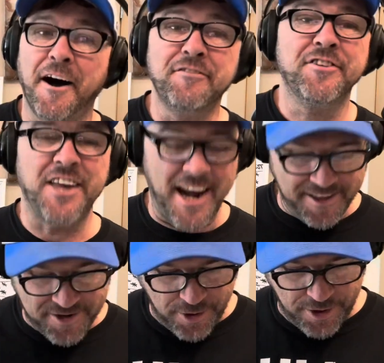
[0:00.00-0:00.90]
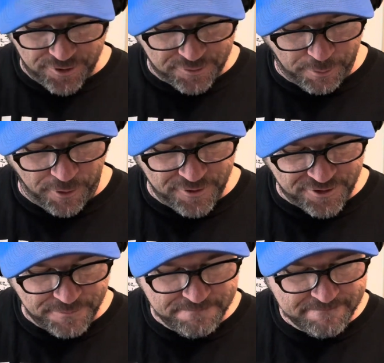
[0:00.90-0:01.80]
of the San Antonio
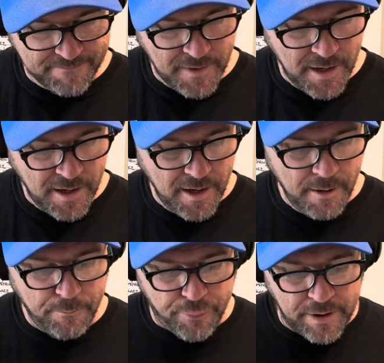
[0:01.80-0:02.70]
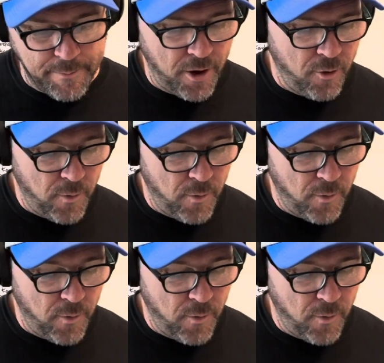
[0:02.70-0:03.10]
Spurs. Primo